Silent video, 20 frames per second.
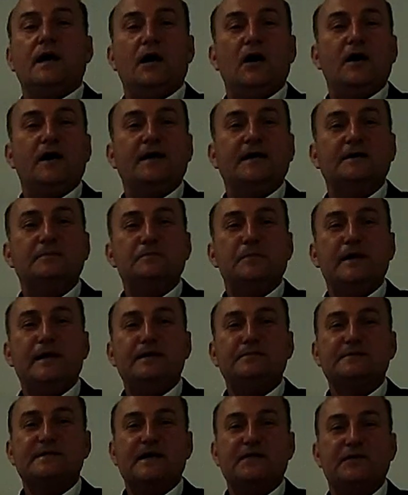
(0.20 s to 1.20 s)
Hi, my
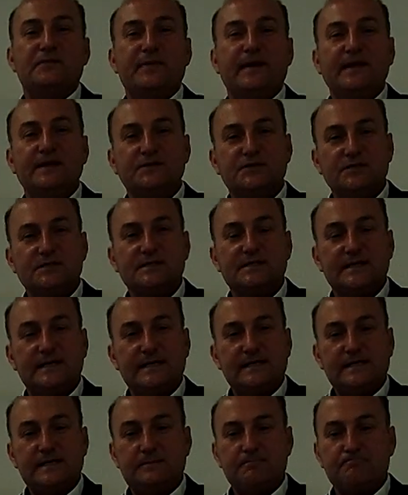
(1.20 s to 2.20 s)
name's Arthur Panagis.
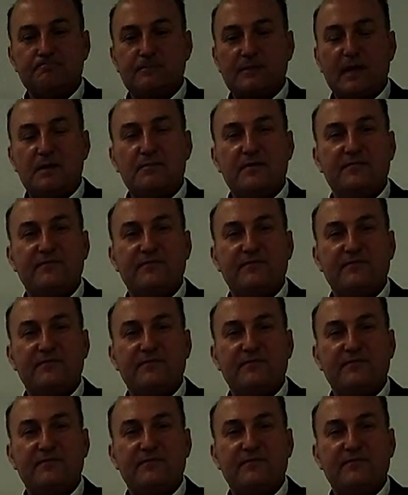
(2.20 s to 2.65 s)
I'm